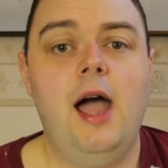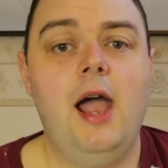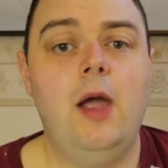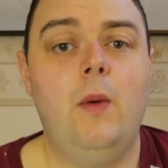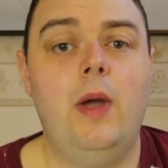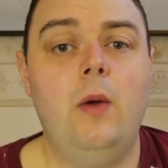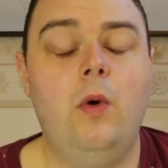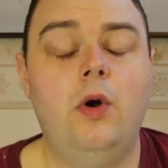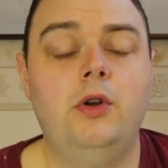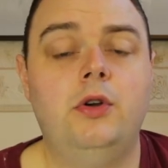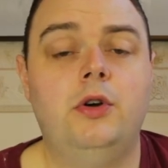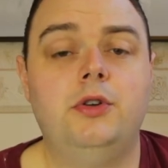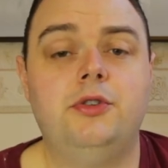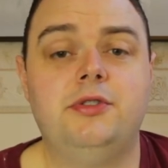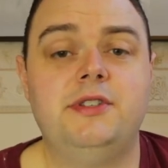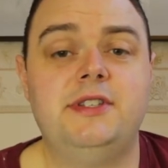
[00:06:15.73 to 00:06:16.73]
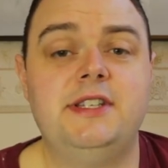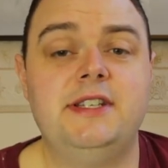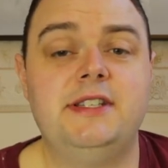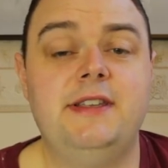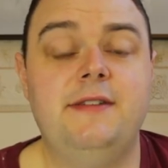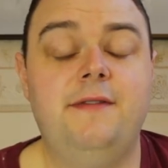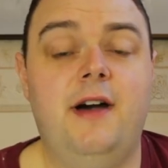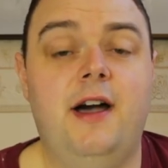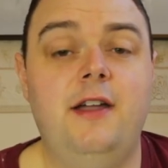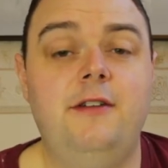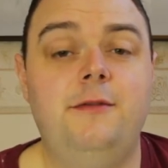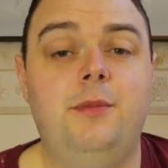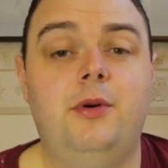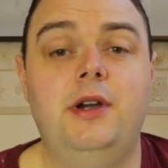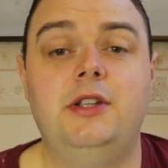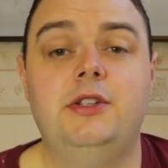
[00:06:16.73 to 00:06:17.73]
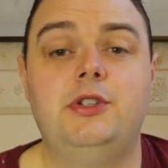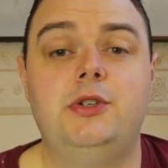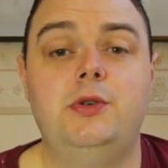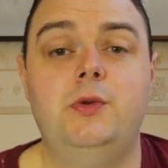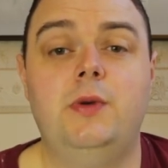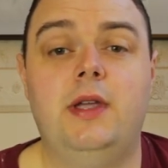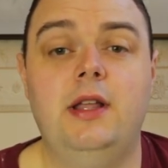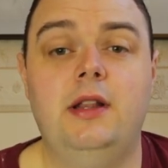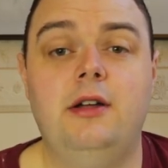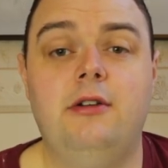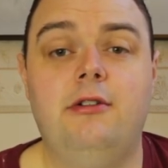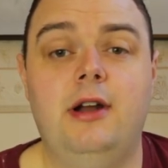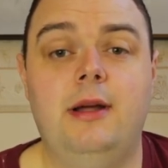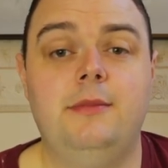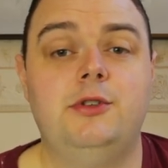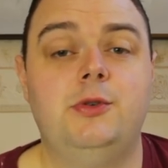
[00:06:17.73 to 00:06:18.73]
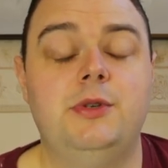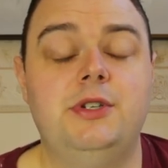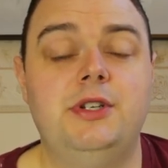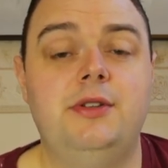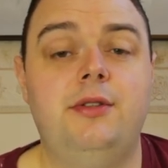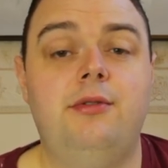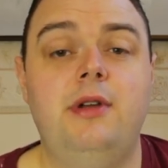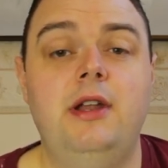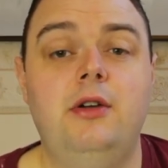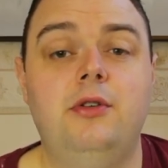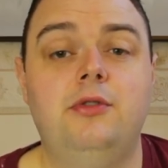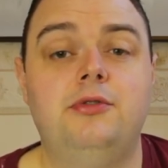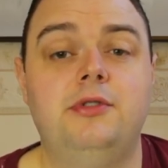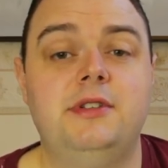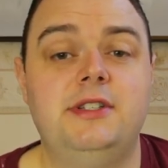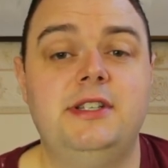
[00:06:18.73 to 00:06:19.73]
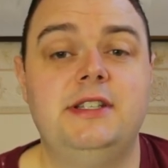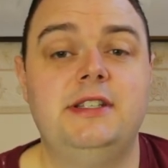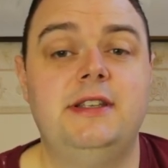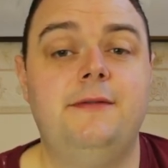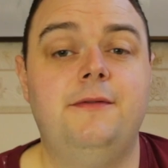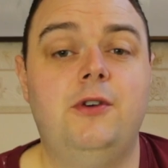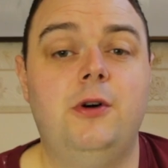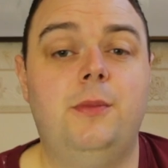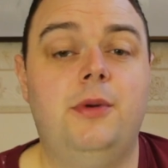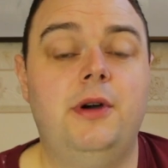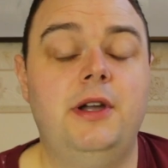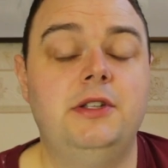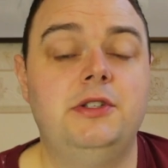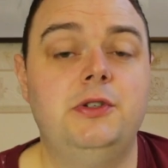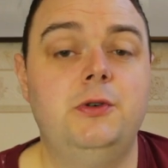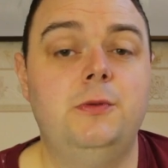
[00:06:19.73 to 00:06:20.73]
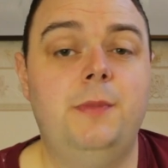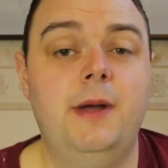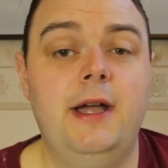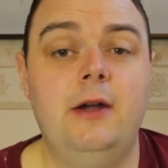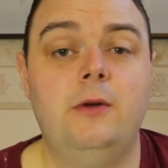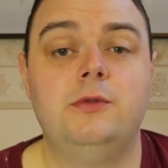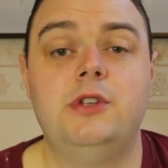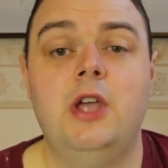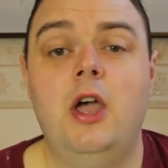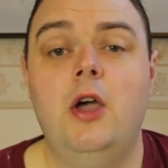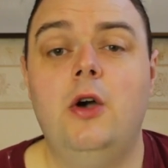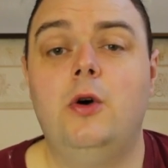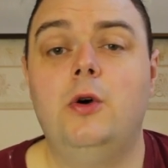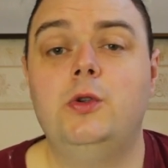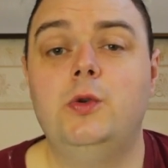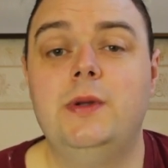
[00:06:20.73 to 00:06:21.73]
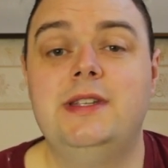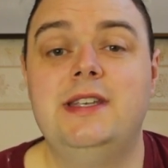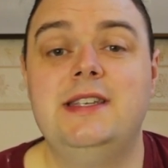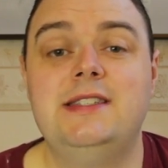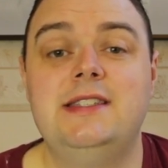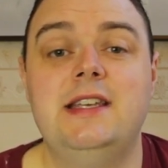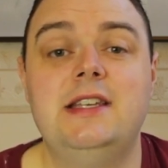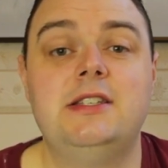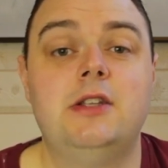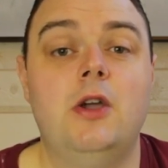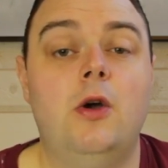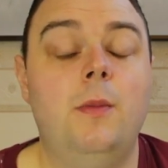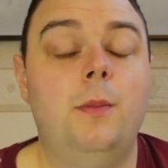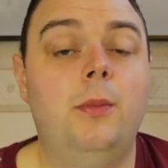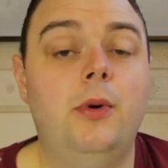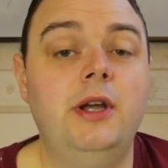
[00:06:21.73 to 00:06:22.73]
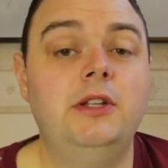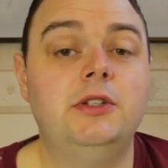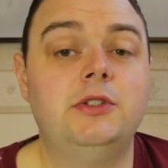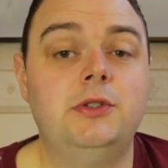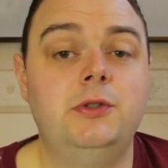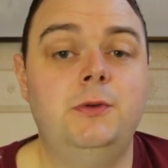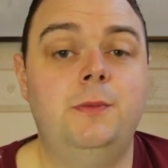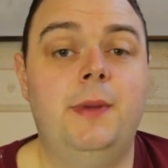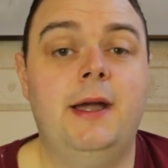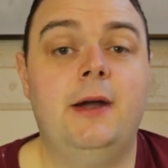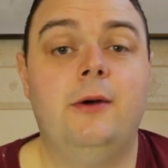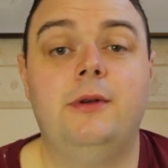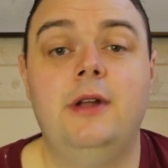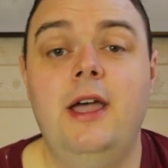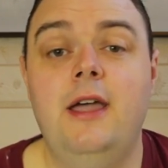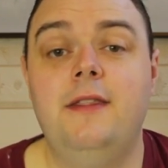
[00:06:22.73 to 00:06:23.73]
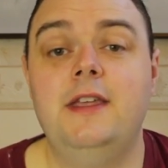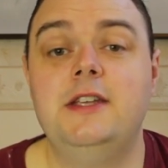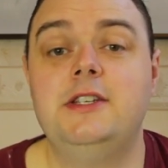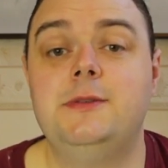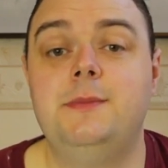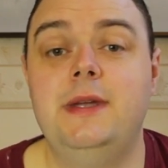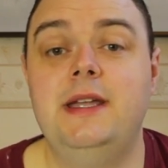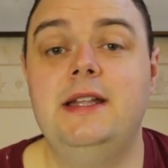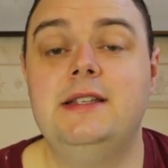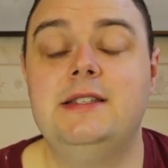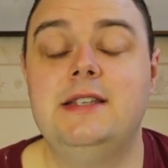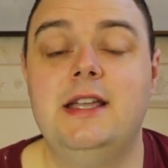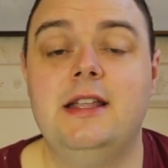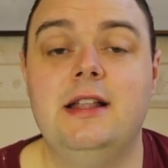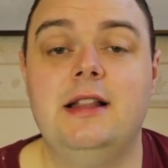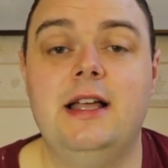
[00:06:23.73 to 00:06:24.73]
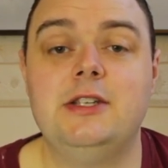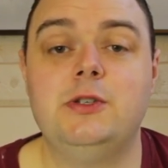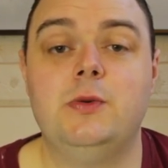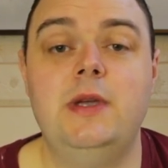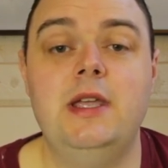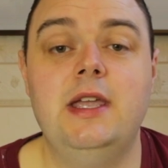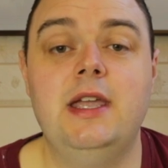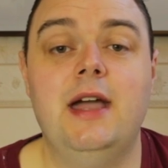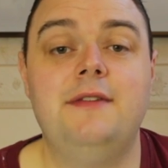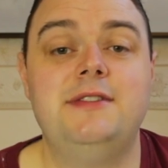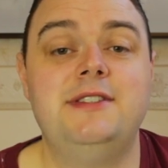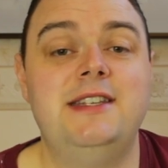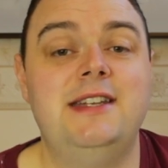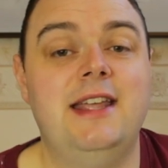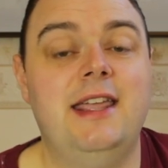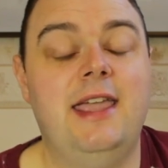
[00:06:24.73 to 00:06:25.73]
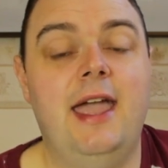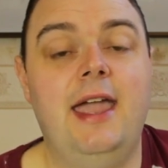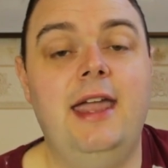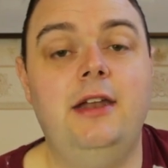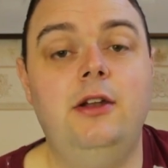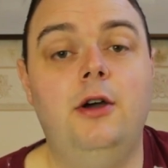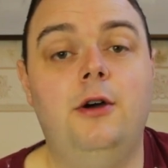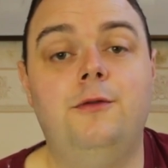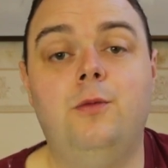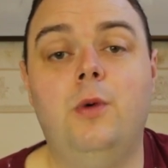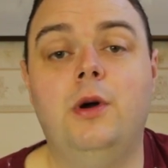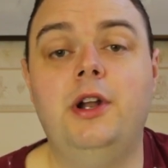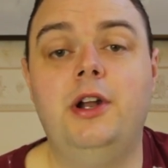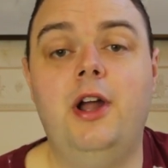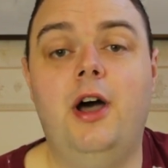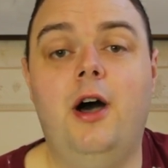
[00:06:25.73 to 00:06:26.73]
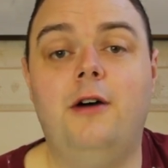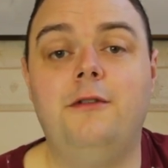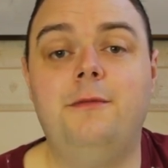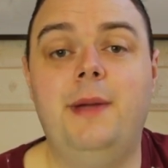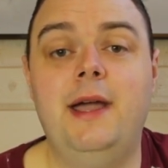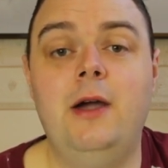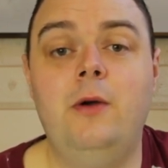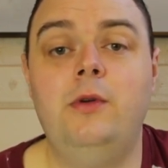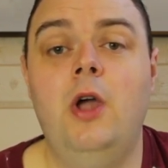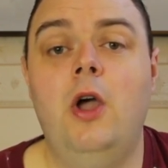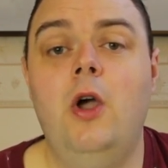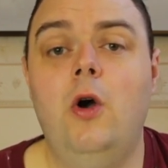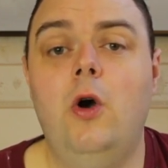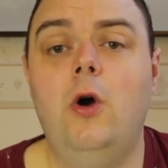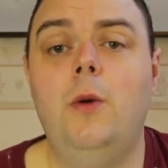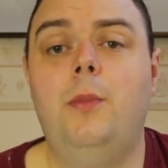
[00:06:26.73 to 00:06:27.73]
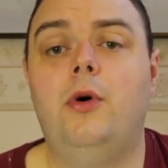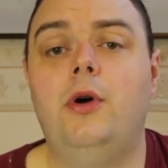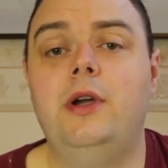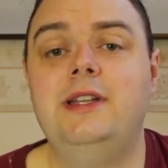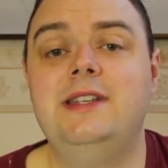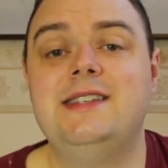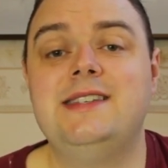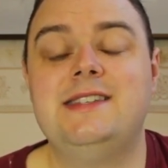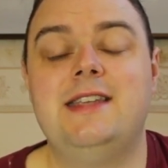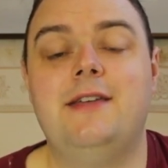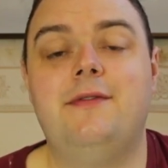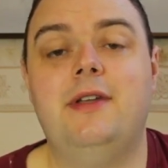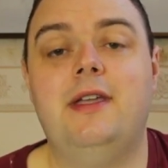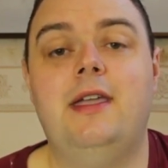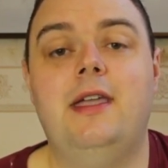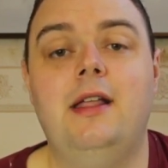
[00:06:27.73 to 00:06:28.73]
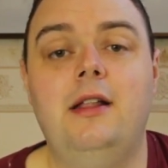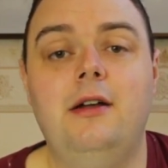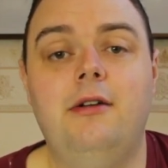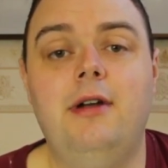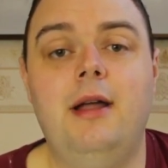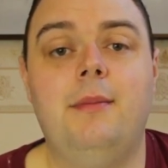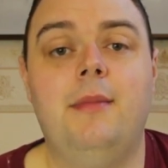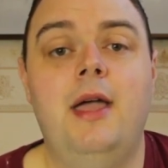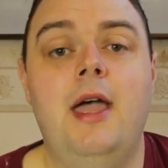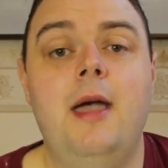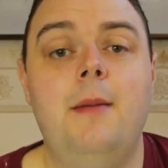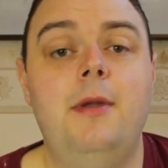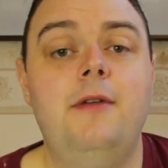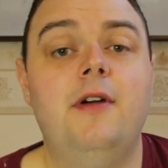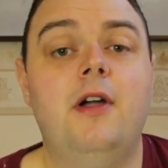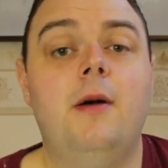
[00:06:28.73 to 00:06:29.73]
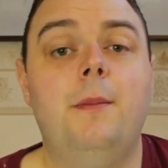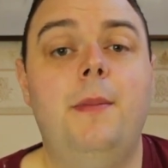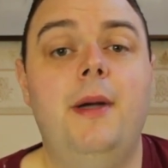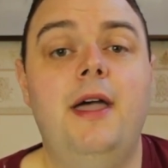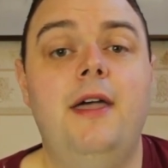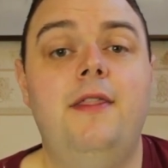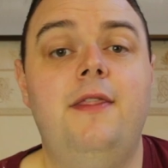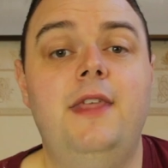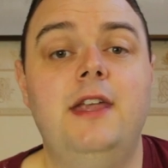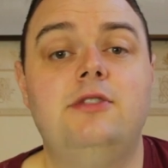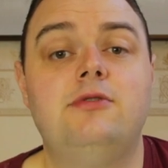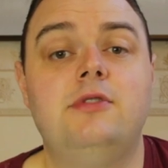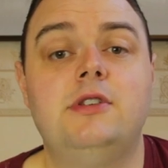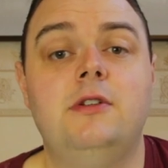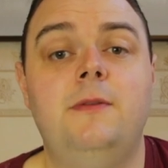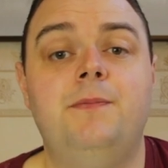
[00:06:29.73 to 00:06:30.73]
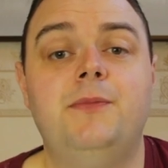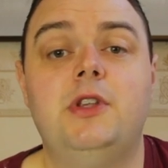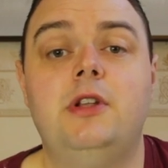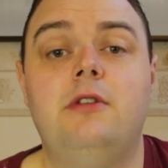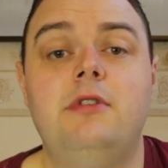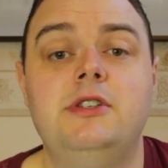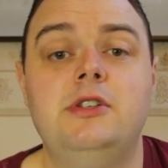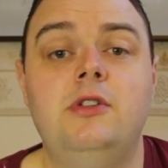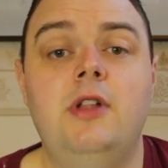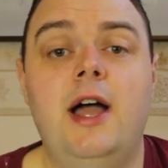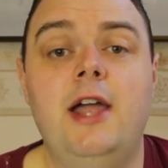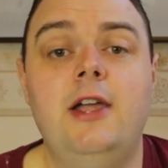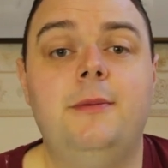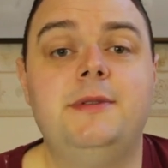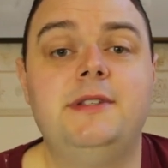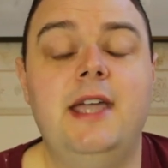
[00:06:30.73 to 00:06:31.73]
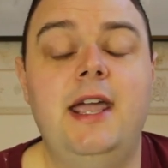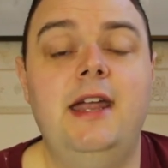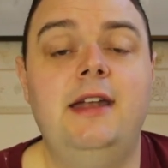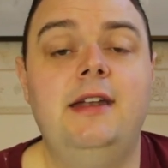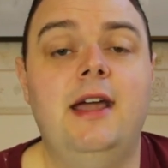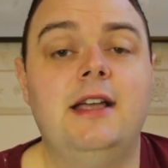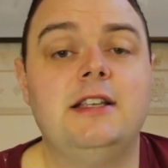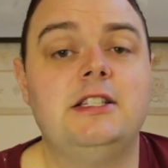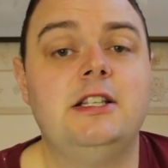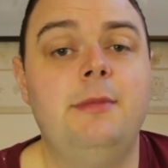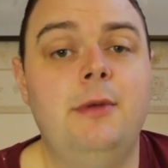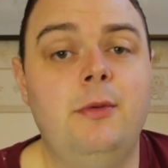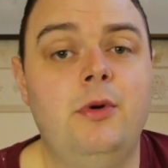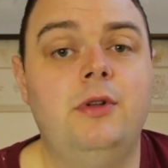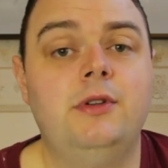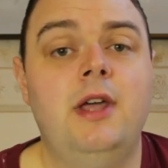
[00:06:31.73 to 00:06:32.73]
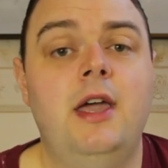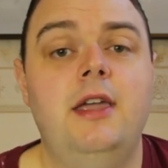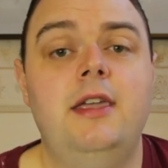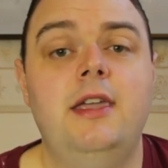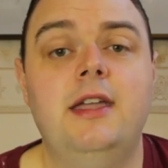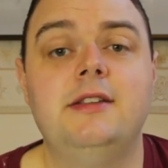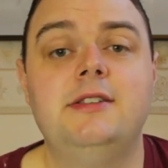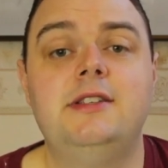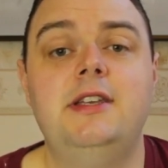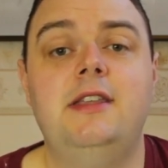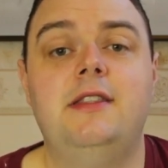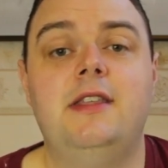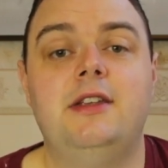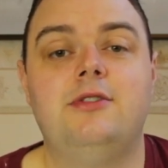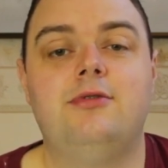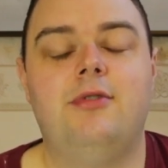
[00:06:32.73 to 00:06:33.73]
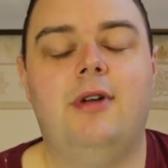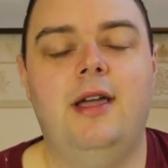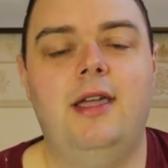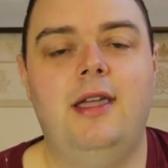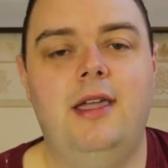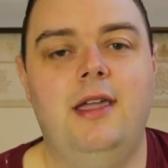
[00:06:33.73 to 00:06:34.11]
I weigh 165.2 kilograms, which is 364.2 pounds, or 26 stone 0.2 pound. This means in the last week, I've seen a gain of 1.5 pound, or 0.7 kilogram. But if I compare this result to the result I obtained at Slimming World, you can see this right